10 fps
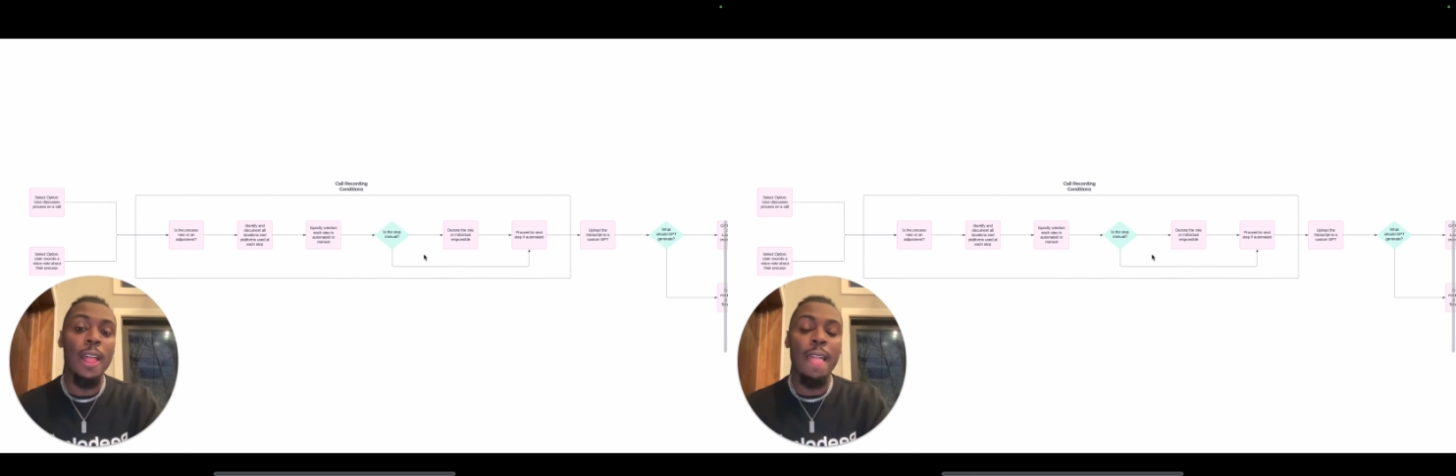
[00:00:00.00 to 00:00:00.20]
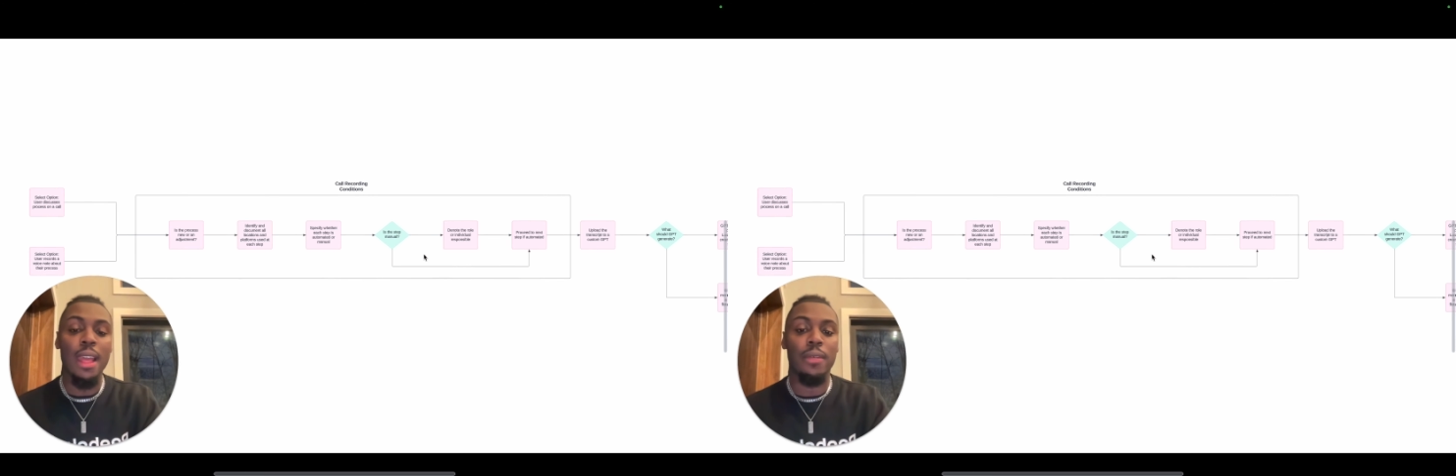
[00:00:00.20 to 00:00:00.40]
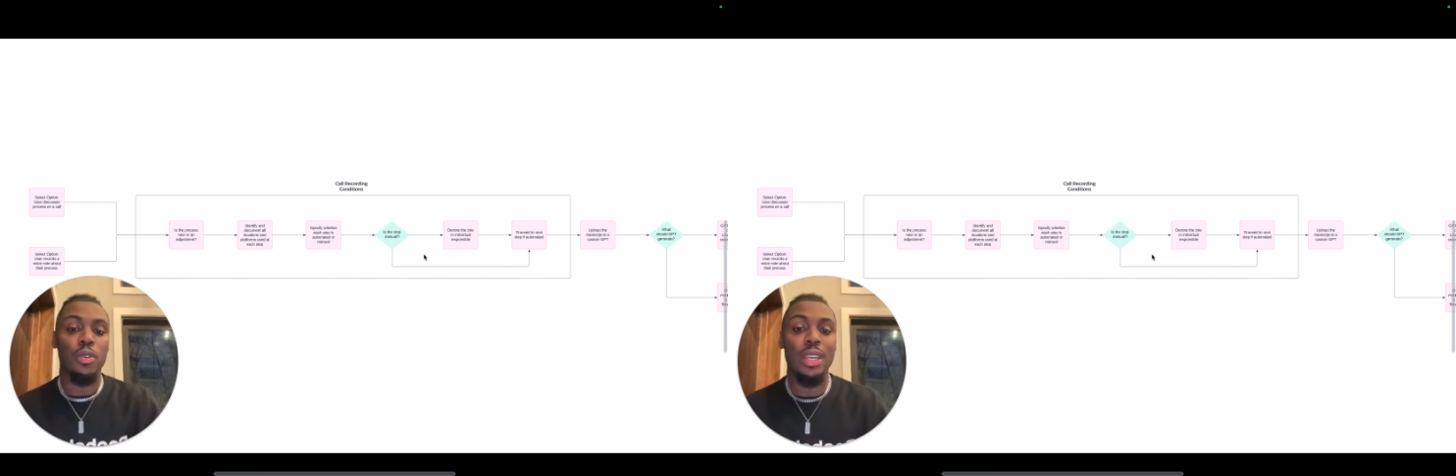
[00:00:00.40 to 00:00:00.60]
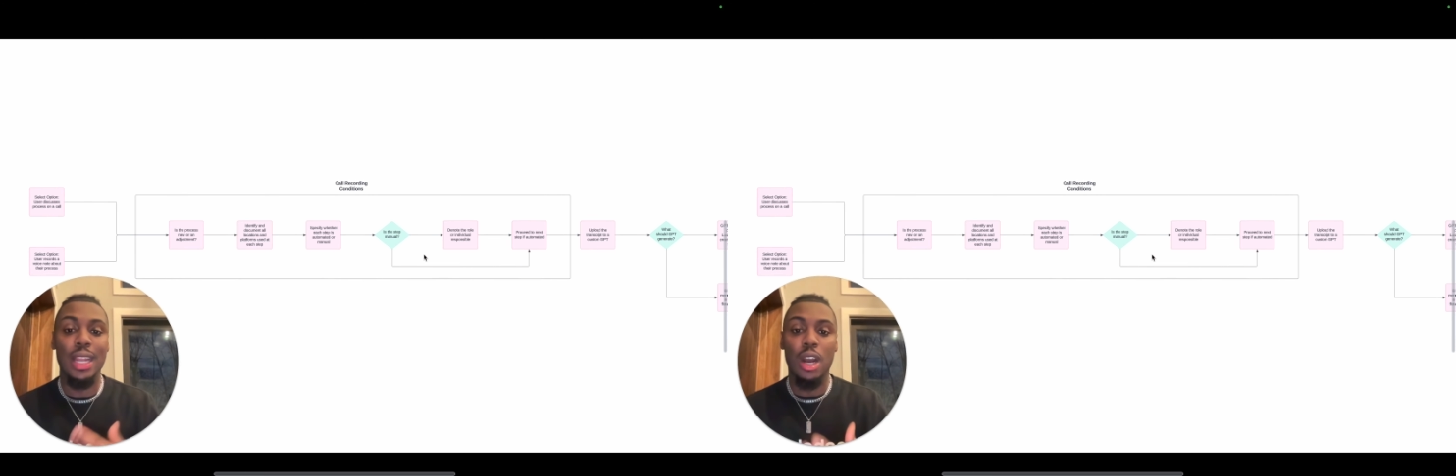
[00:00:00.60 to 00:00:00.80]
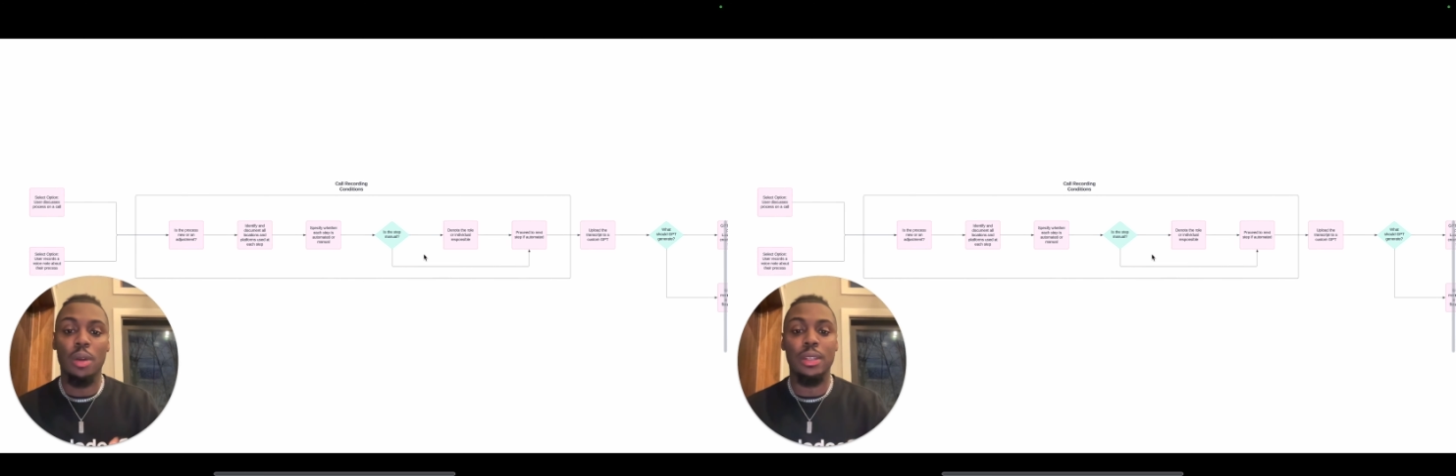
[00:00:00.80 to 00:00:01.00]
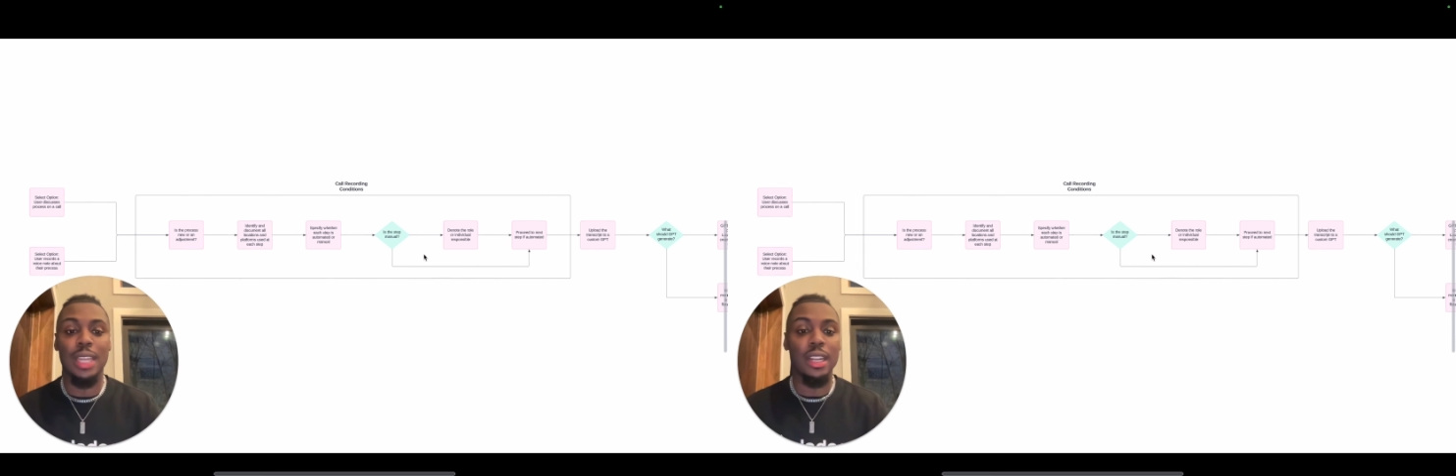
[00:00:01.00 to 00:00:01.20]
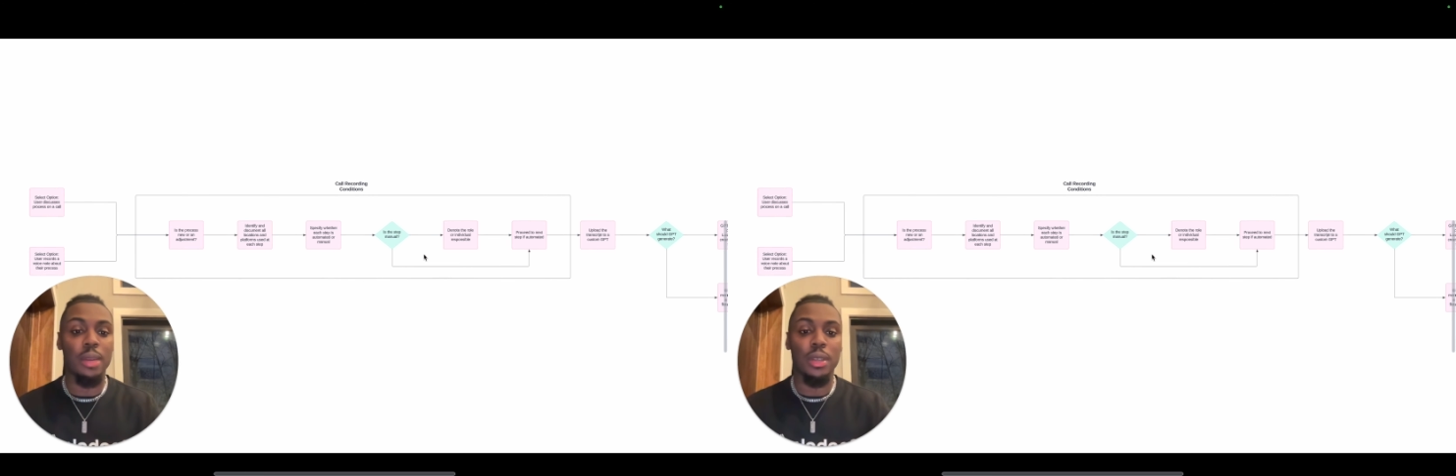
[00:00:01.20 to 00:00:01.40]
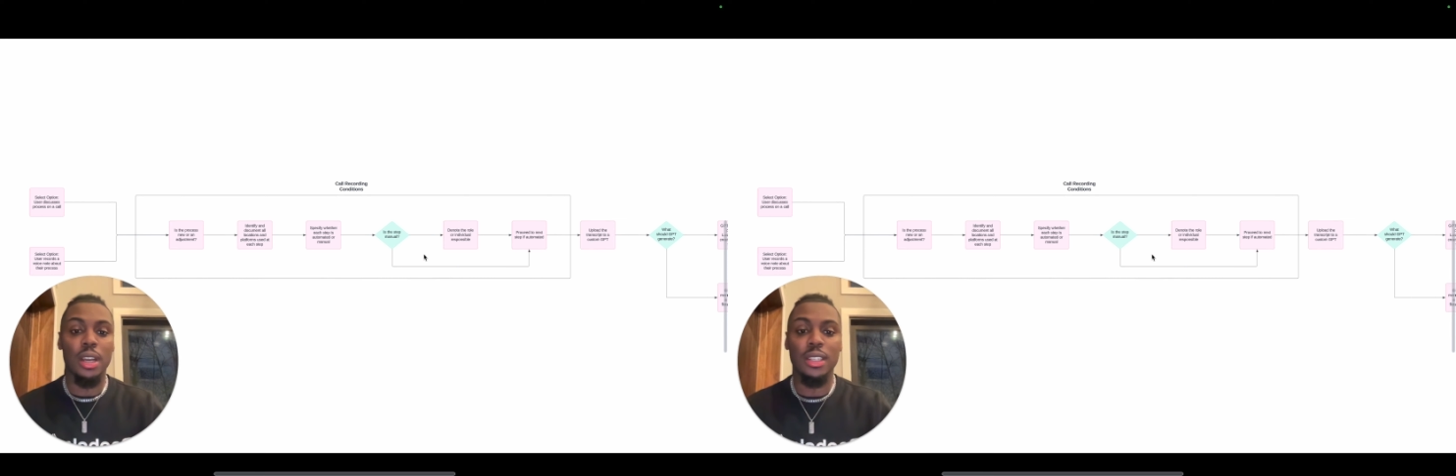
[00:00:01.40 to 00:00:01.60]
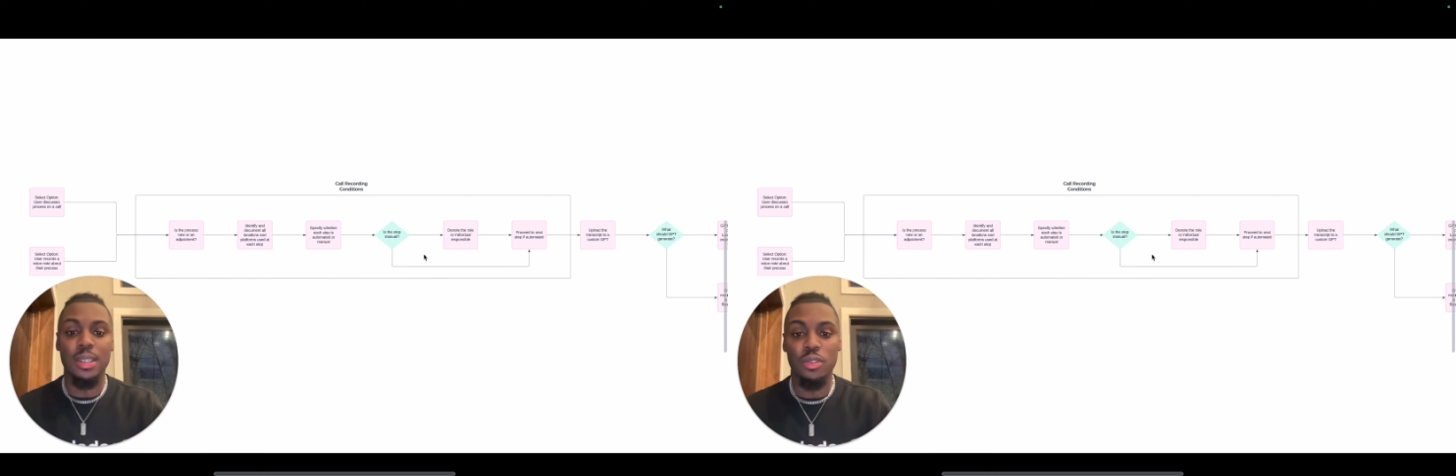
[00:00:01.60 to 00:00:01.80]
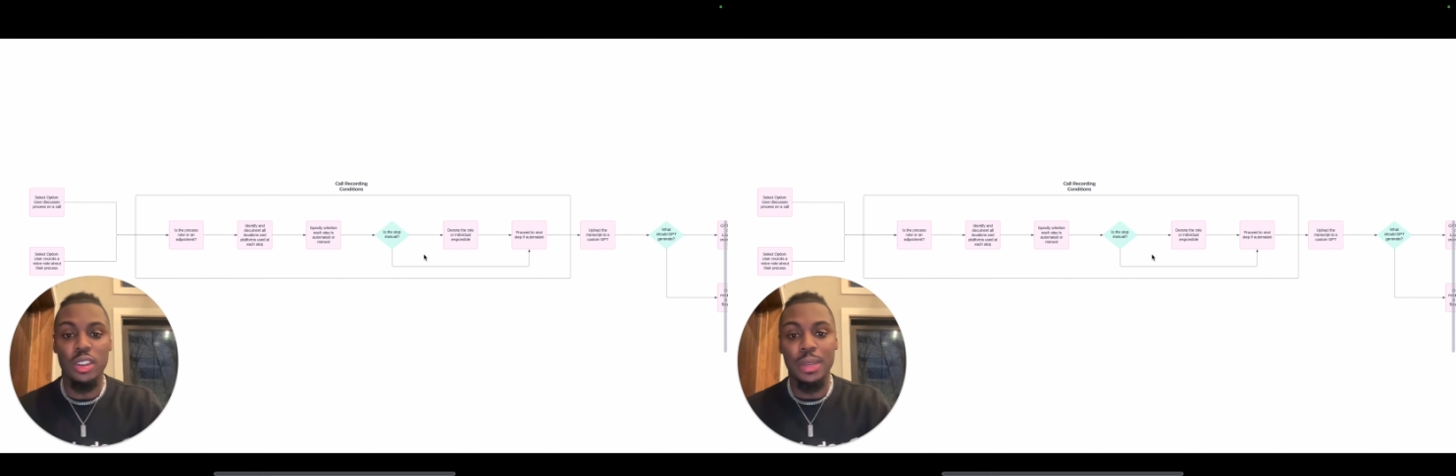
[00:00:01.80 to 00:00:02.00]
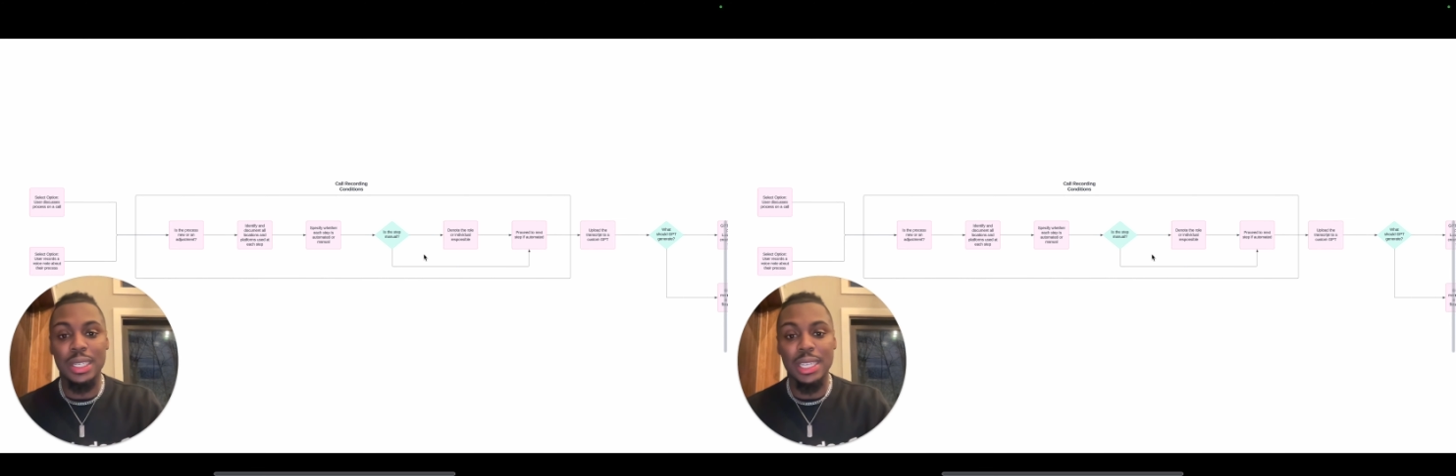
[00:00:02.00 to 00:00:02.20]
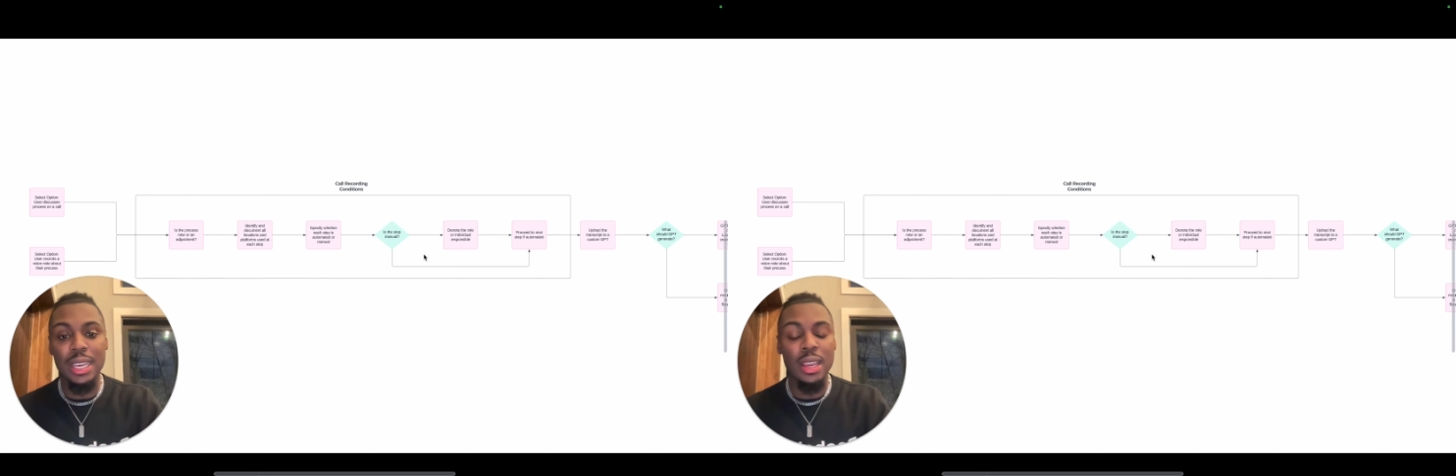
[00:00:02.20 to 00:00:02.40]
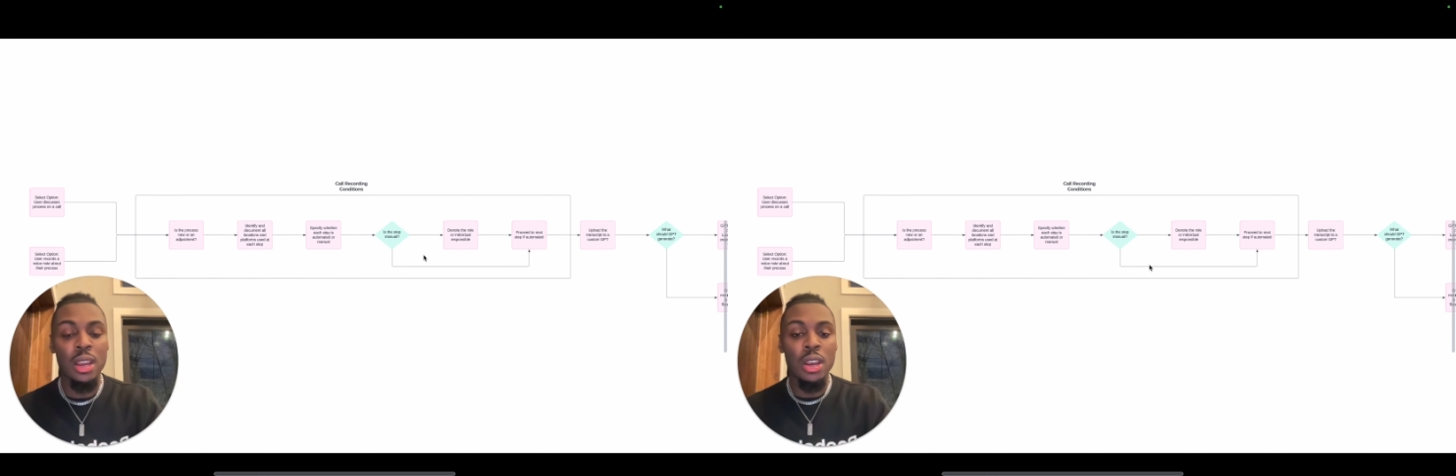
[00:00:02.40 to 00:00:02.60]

if you need help setting up the custom GPT